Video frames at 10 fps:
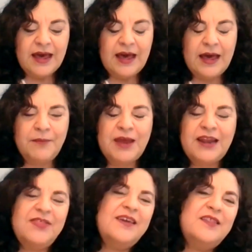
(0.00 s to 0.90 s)
And
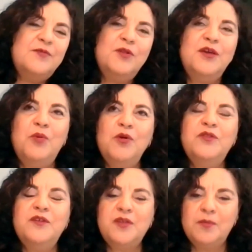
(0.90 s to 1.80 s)
I think it's really
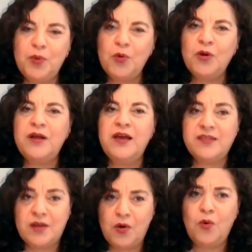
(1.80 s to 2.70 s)
important that the board
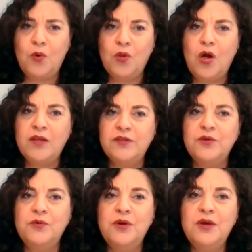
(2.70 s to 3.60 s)
as a whole
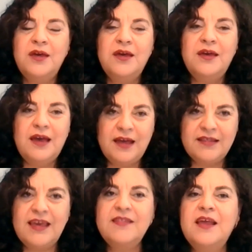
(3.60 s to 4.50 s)
also
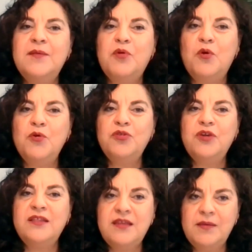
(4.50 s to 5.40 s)
take that approach
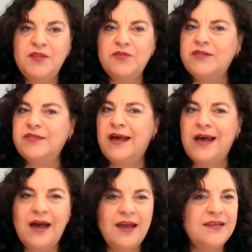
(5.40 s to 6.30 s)
and demonstrate the
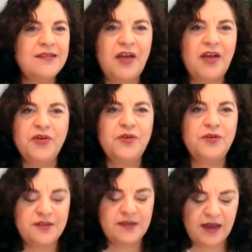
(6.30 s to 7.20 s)
highest ethical
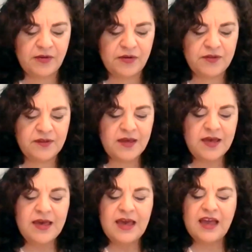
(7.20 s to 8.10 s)
standards
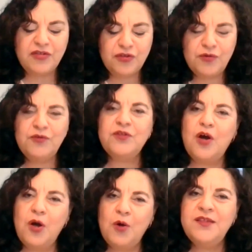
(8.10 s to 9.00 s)
and choose to
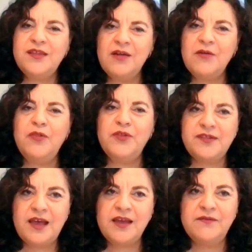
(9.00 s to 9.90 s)
always err on the
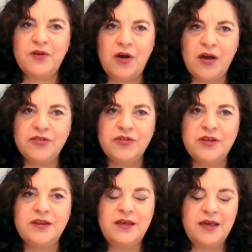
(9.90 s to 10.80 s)
side of
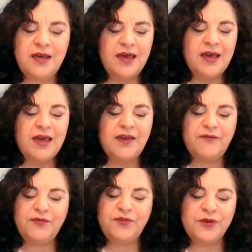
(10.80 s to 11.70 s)
caution
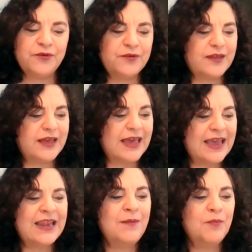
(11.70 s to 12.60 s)
if there's
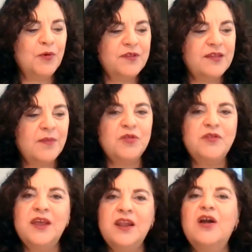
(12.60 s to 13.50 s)
any
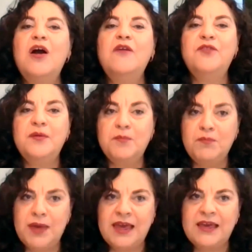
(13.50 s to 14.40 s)
perception that a conflict
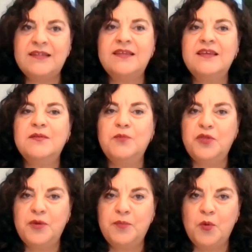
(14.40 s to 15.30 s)
may exist
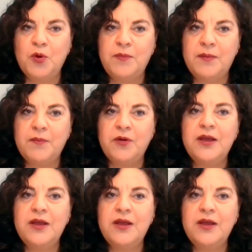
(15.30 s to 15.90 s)
with a board member.